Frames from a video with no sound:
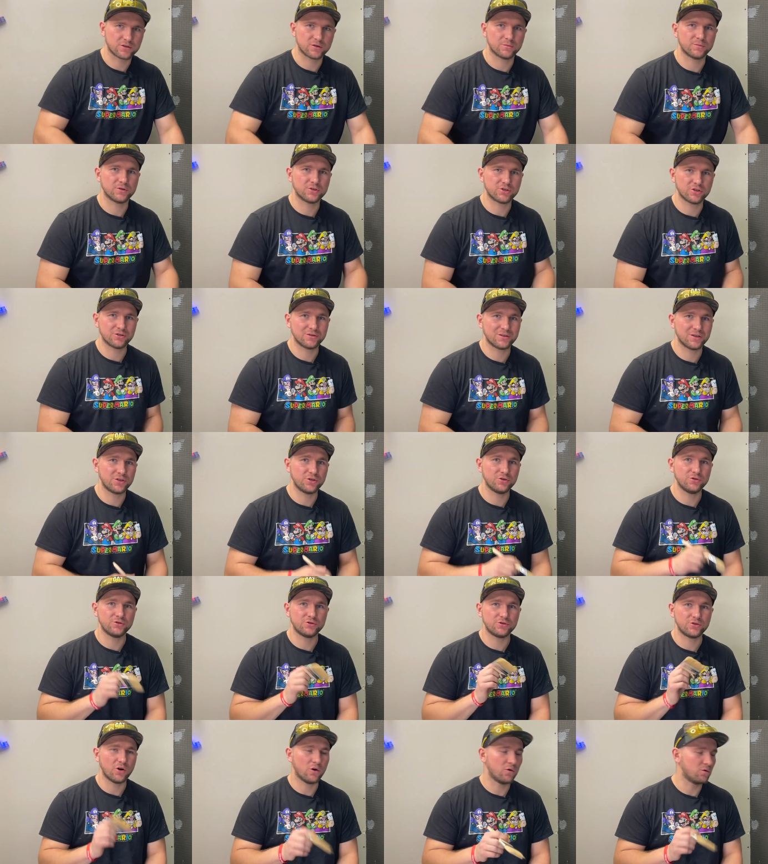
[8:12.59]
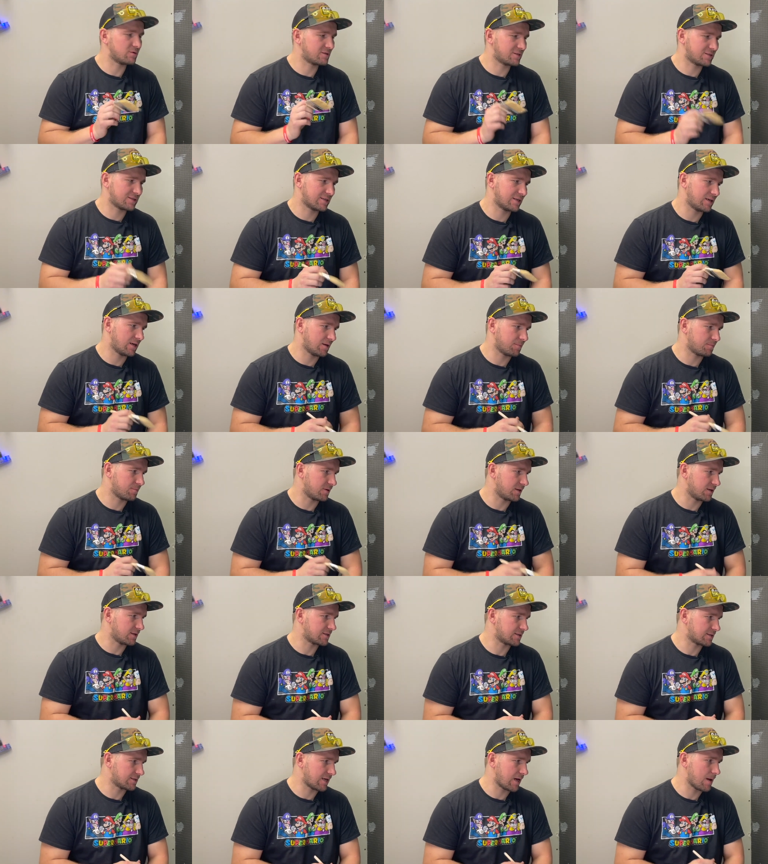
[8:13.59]
So make sure that you don't skip
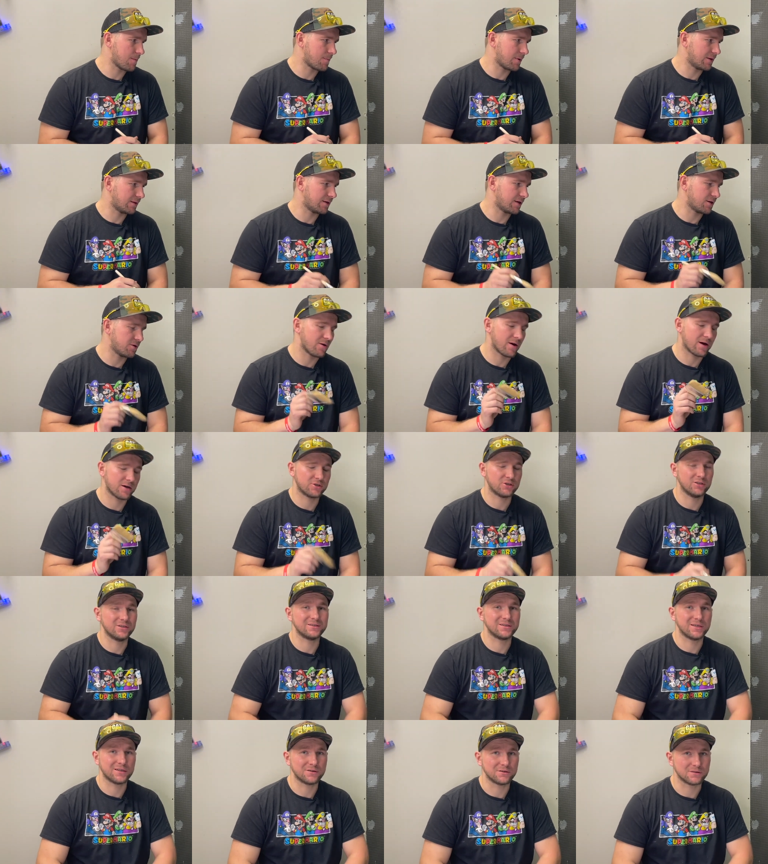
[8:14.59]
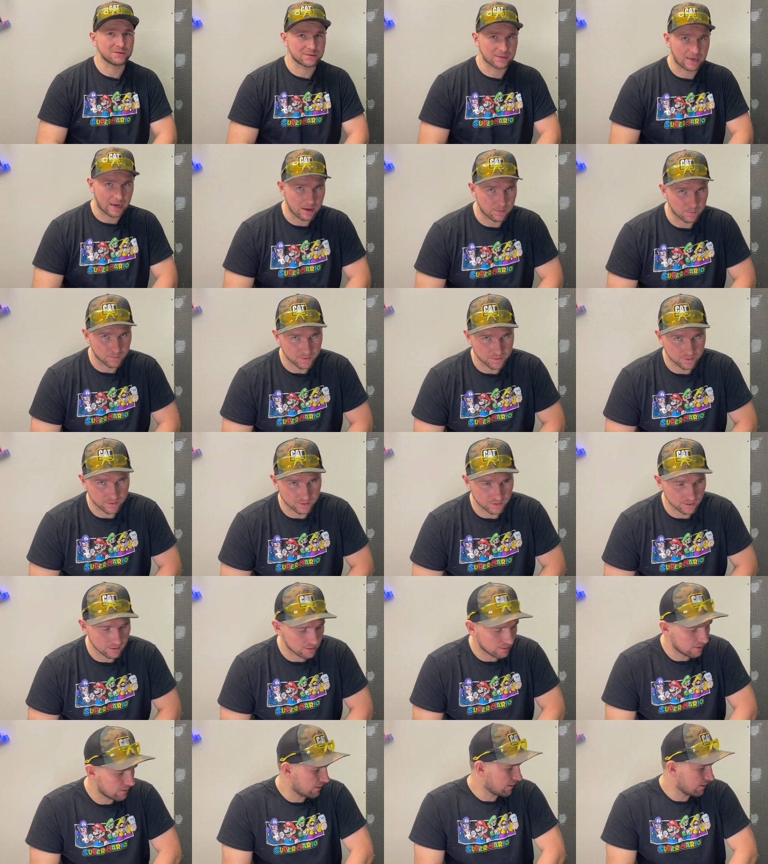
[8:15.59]
this step and that you actually take your time with it.